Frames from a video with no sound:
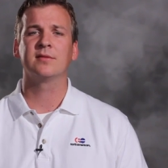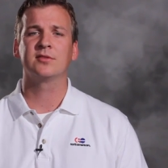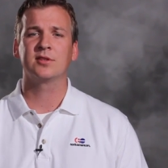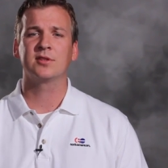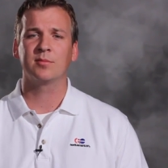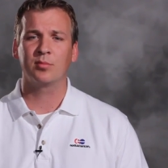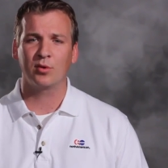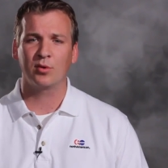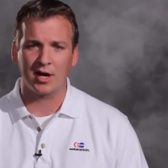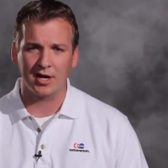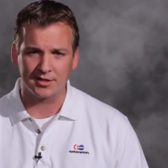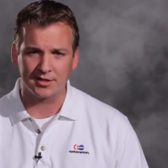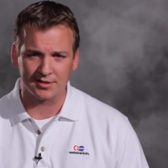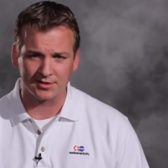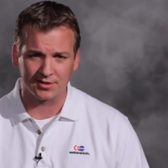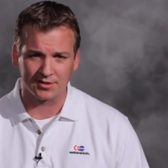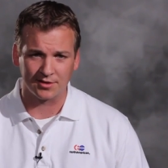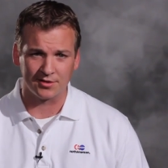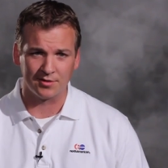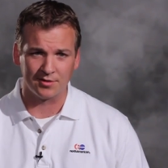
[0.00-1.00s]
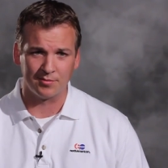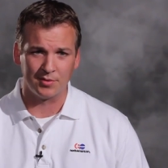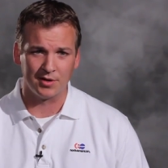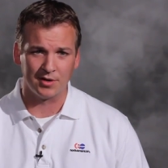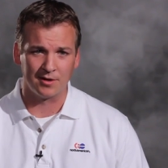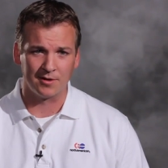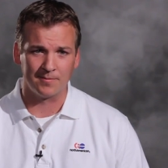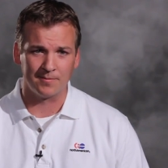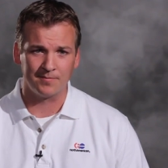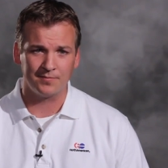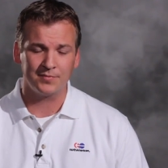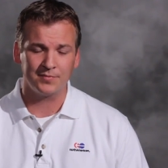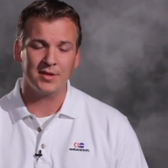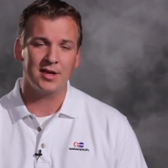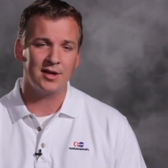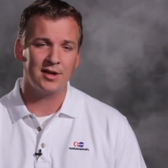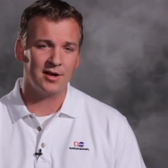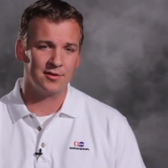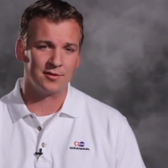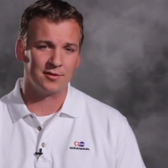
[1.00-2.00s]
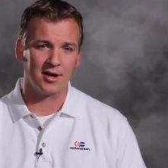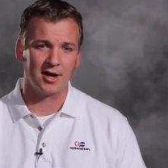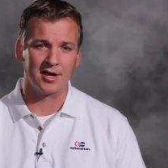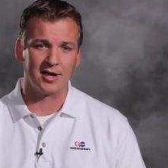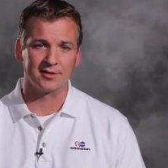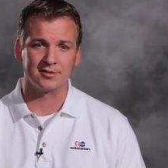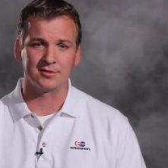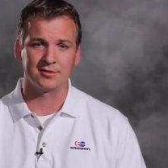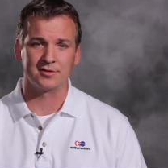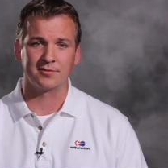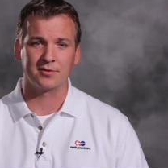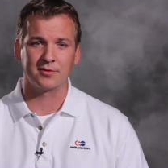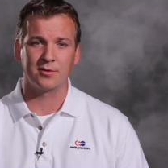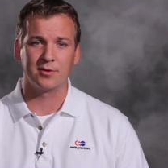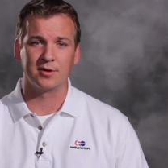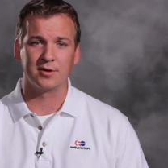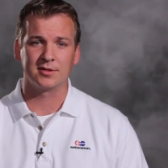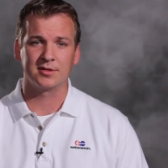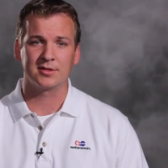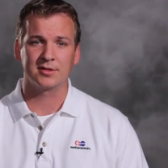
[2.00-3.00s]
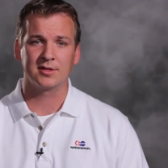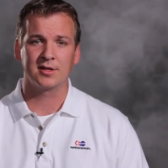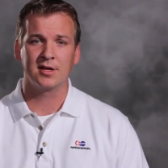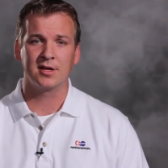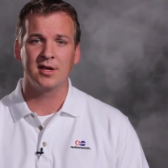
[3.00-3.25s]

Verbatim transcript: surprises on your bill and other hassles, of course.